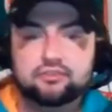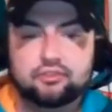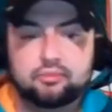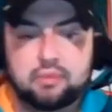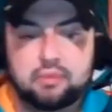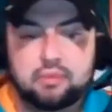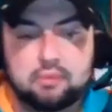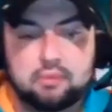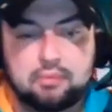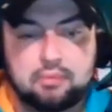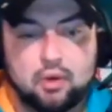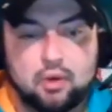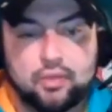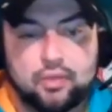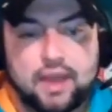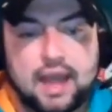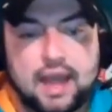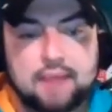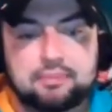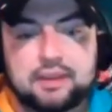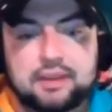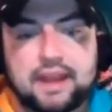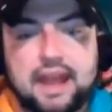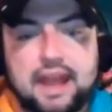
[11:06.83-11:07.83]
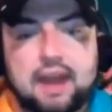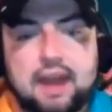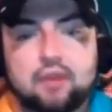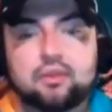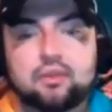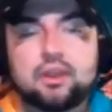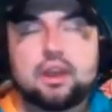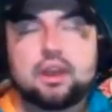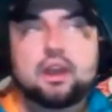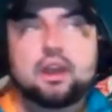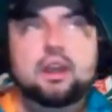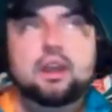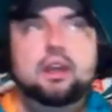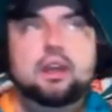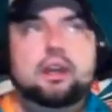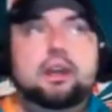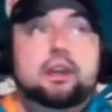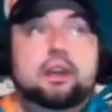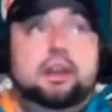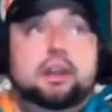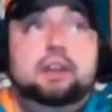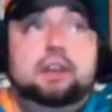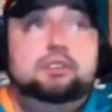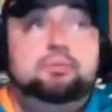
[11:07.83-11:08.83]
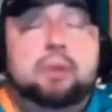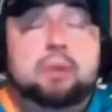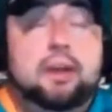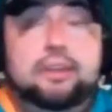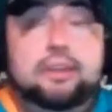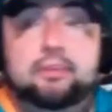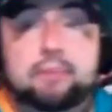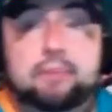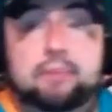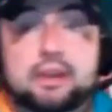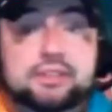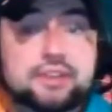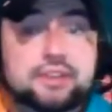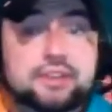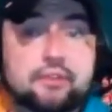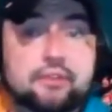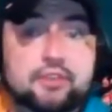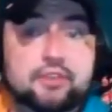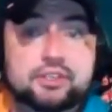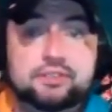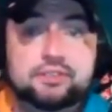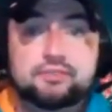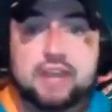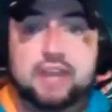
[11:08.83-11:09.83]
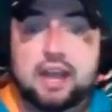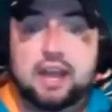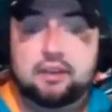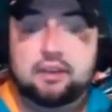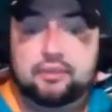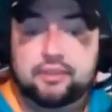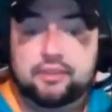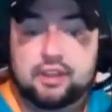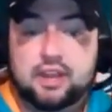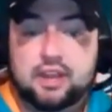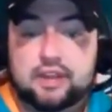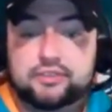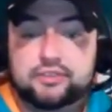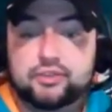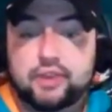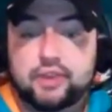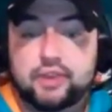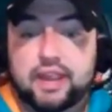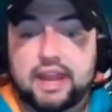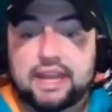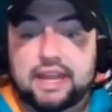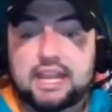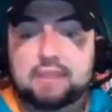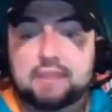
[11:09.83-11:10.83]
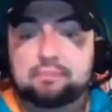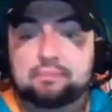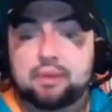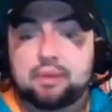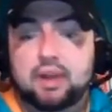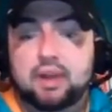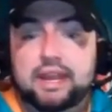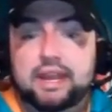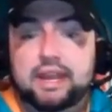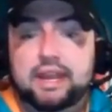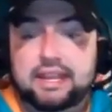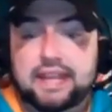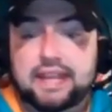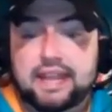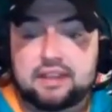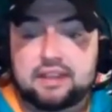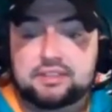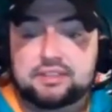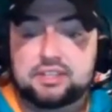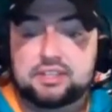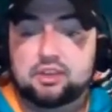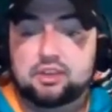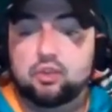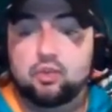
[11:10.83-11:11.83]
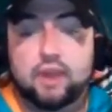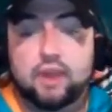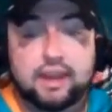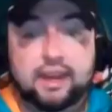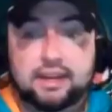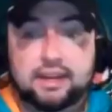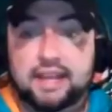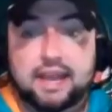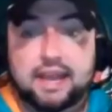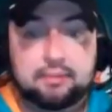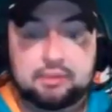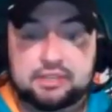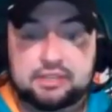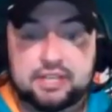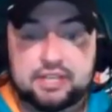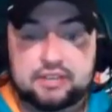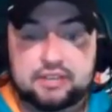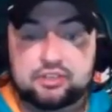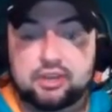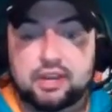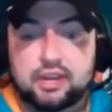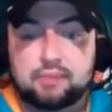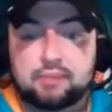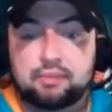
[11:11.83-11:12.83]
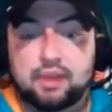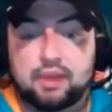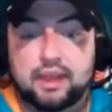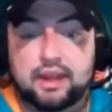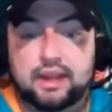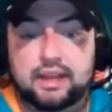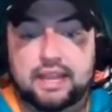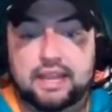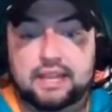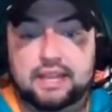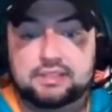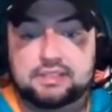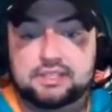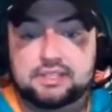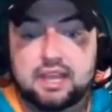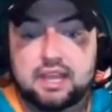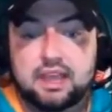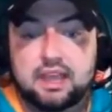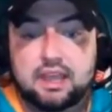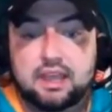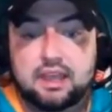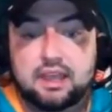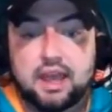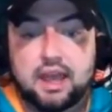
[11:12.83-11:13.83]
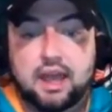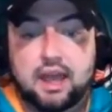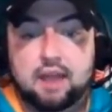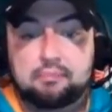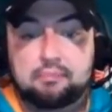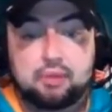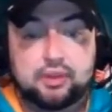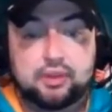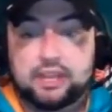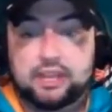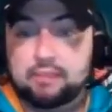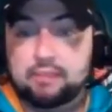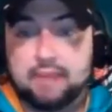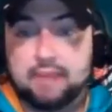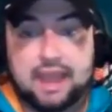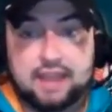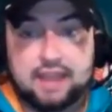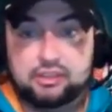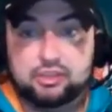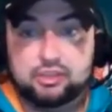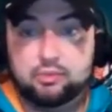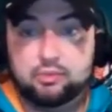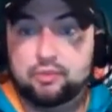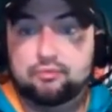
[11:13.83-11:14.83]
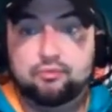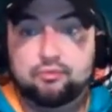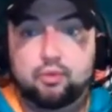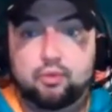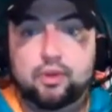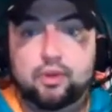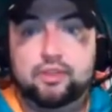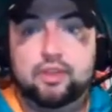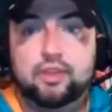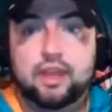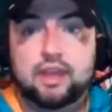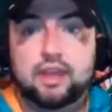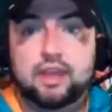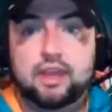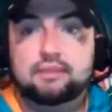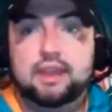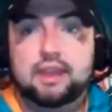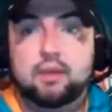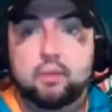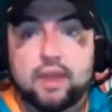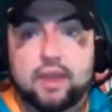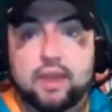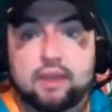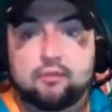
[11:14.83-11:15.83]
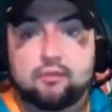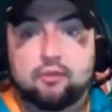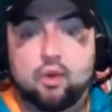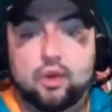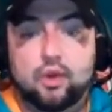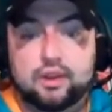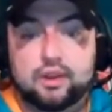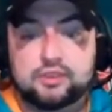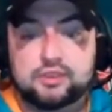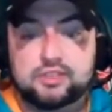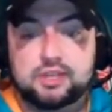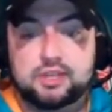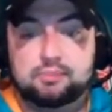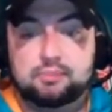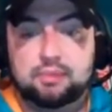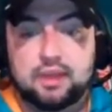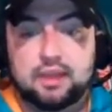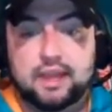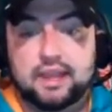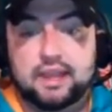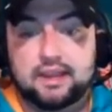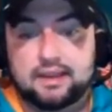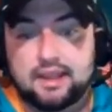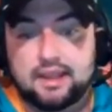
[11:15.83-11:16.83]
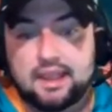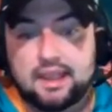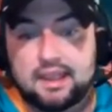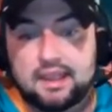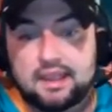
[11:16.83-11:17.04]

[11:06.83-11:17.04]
football, both opted out, he was probably the best offensive tackle in the country, and he played against great competition. He played against Boogie Basham with at Wake Forest. He played